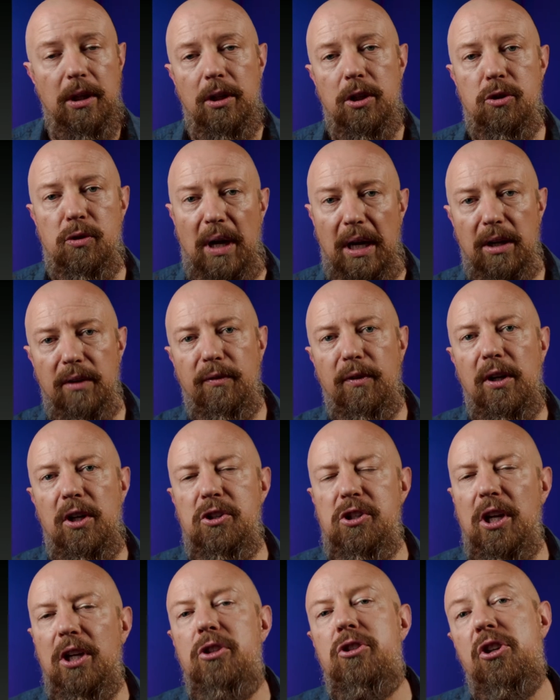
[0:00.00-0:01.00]
You drag your
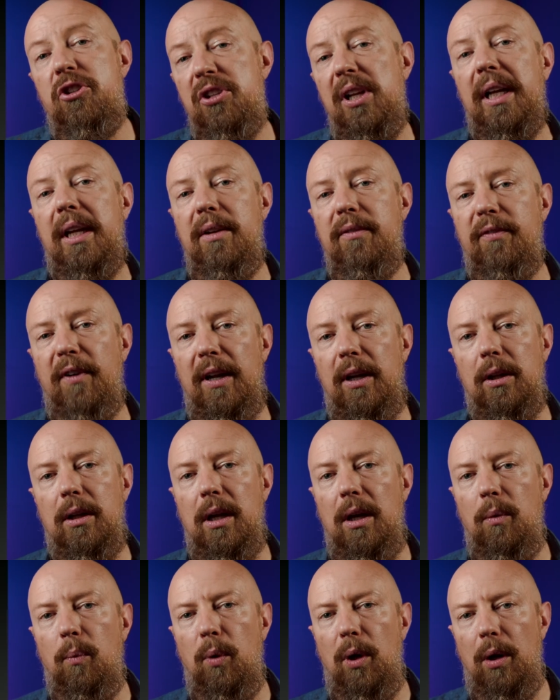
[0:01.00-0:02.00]
footage in, just like in Final
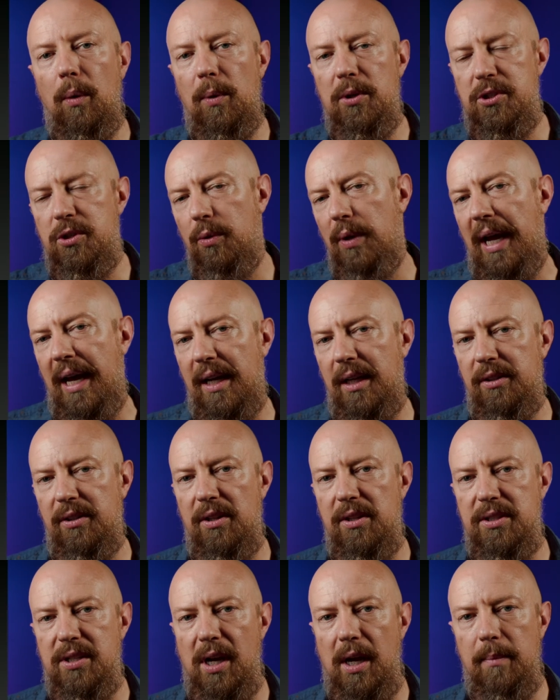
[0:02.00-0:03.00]
Cut, where once you add it to
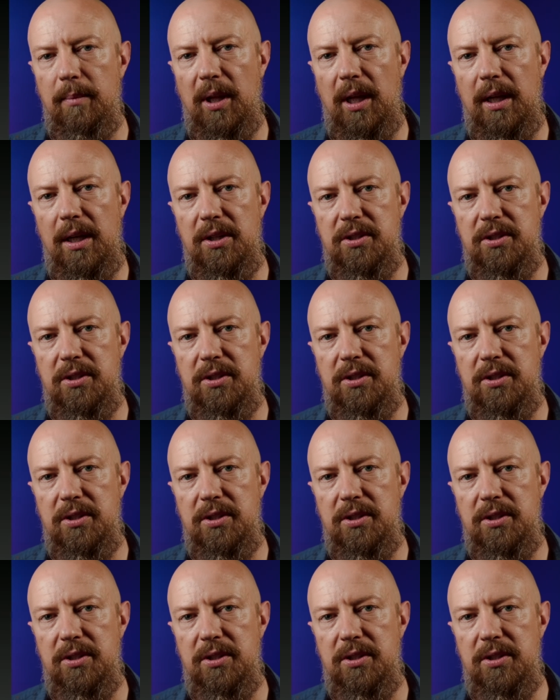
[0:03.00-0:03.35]
the timeline,